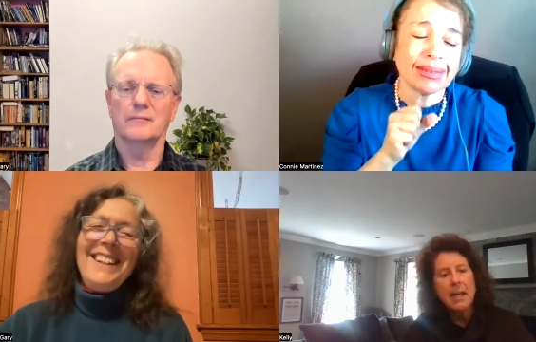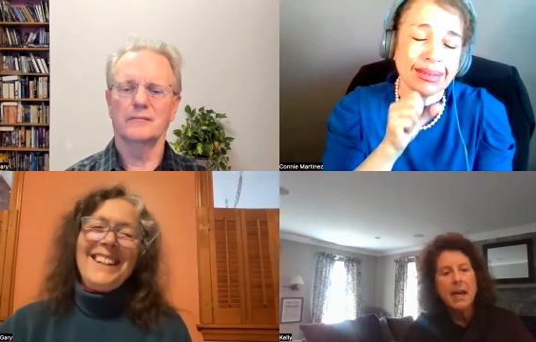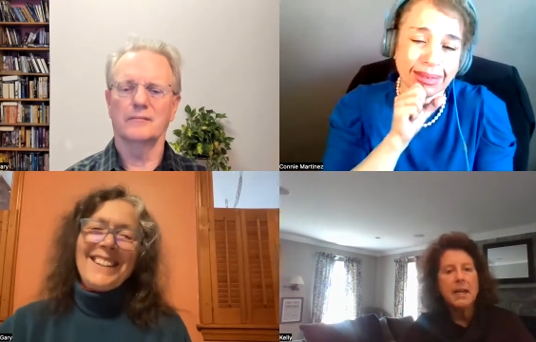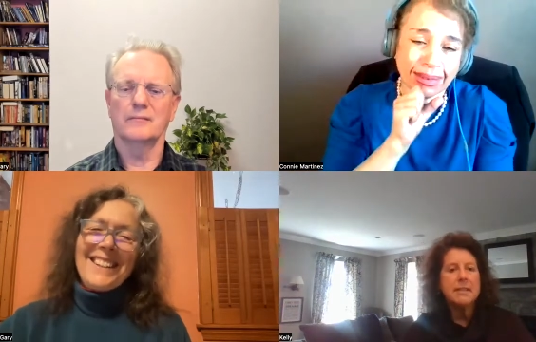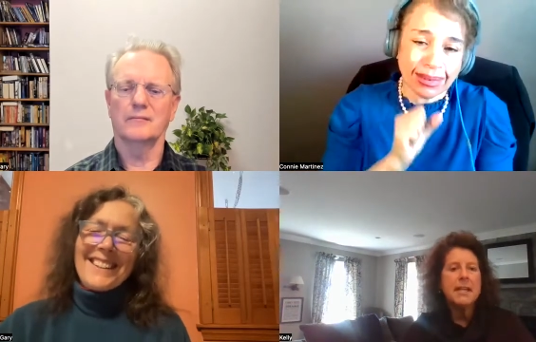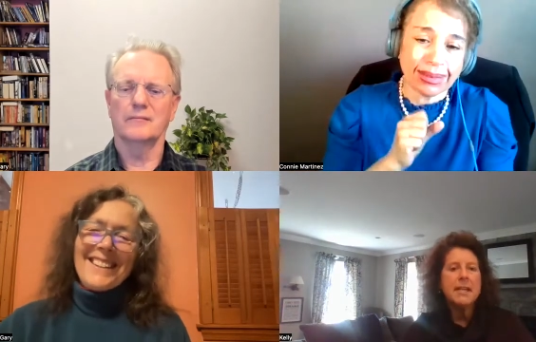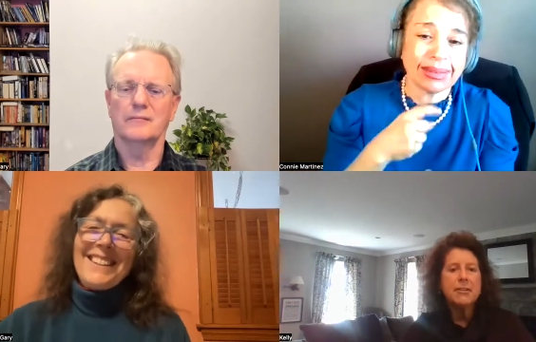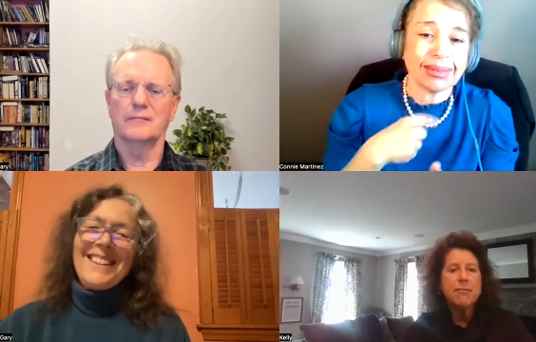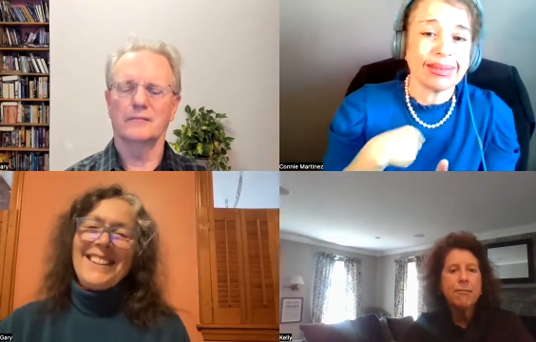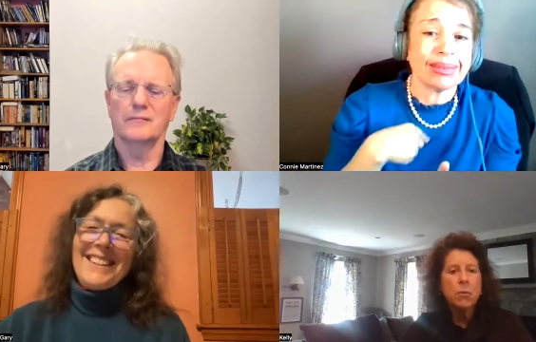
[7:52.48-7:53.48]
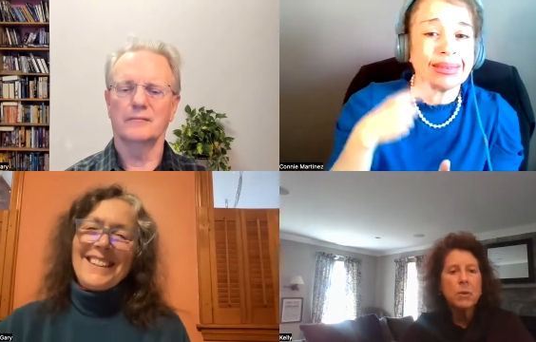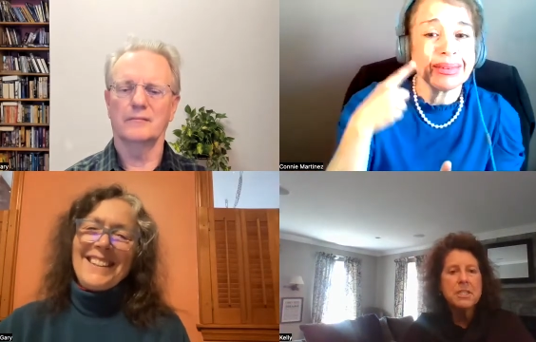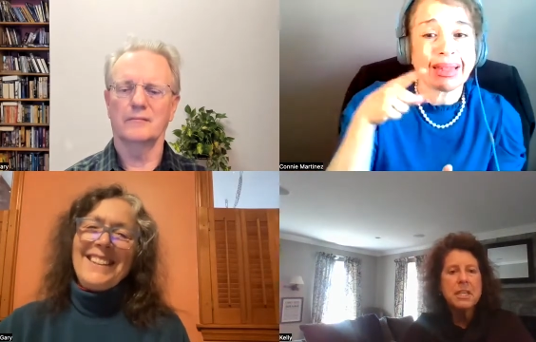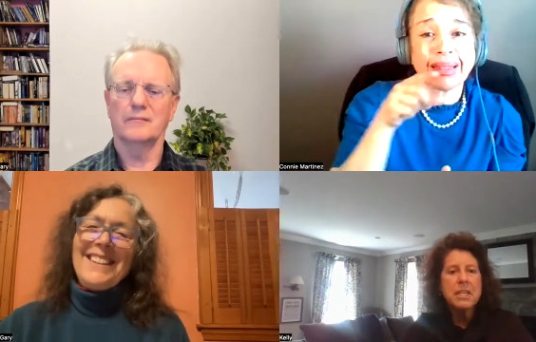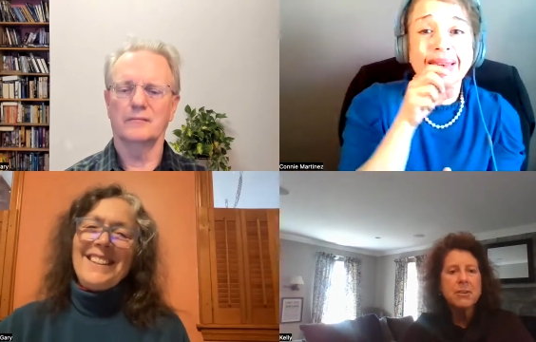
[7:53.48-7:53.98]
Speaker 1: at age
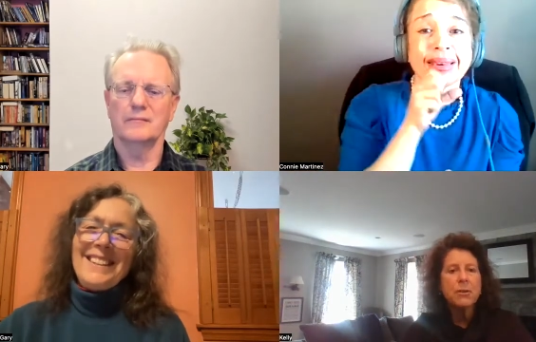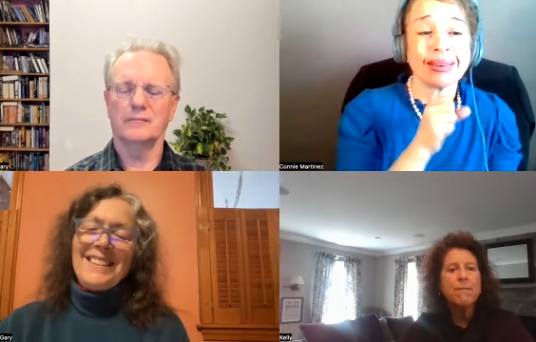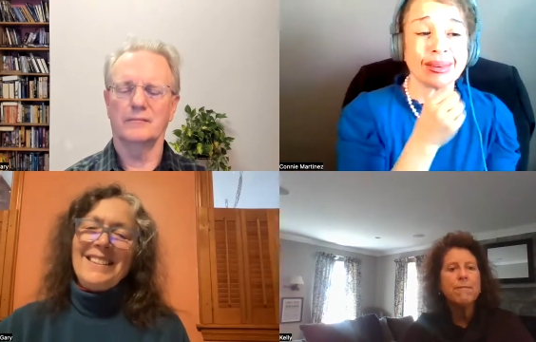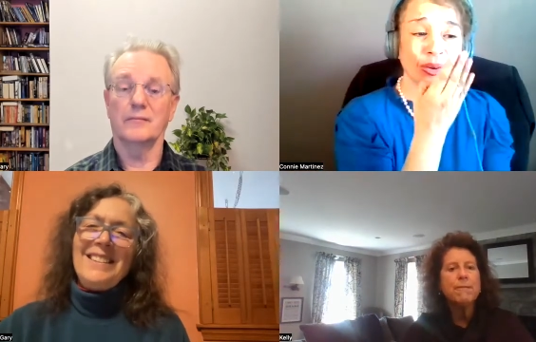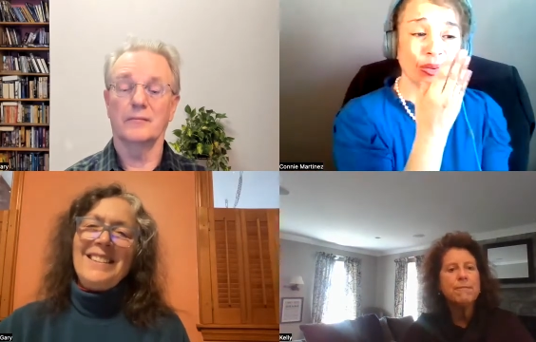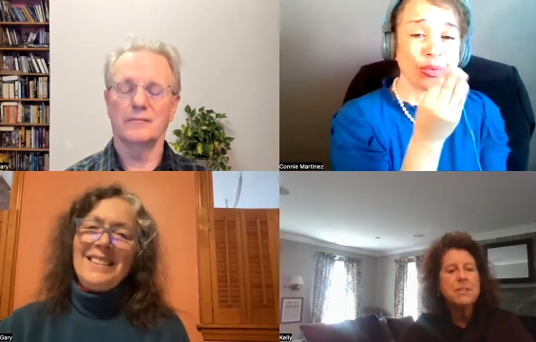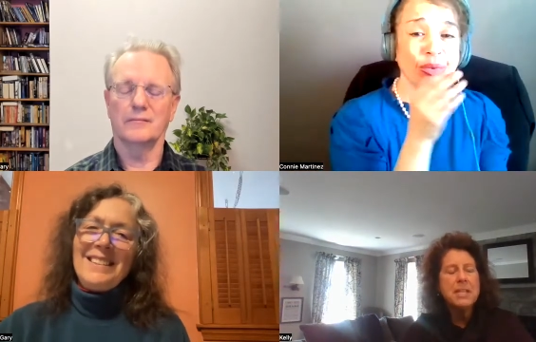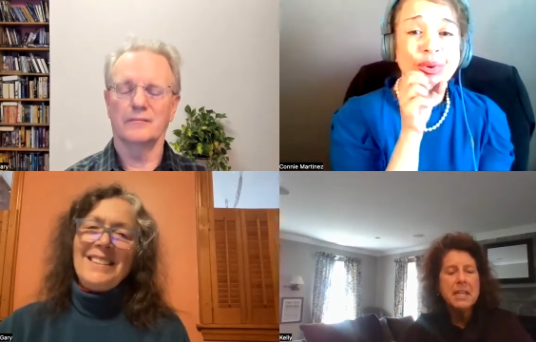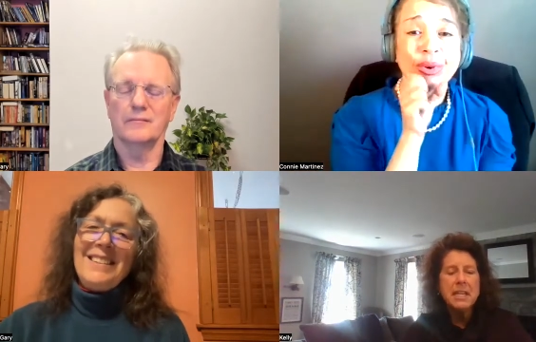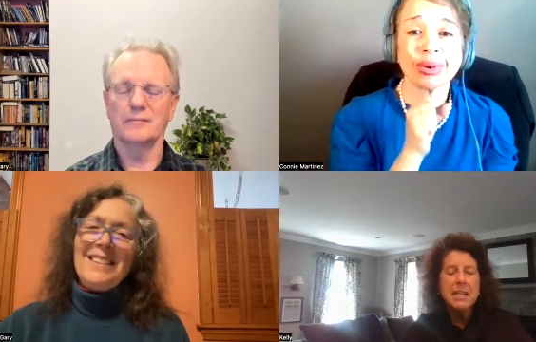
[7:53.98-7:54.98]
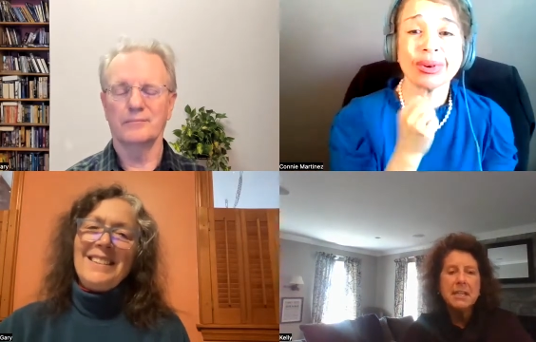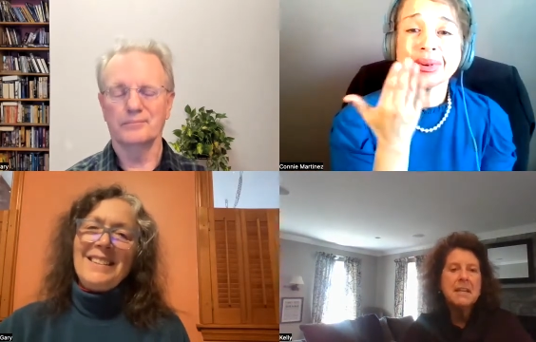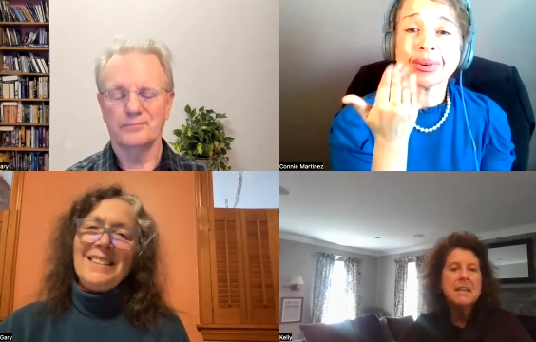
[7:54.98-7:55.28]
14 or 15,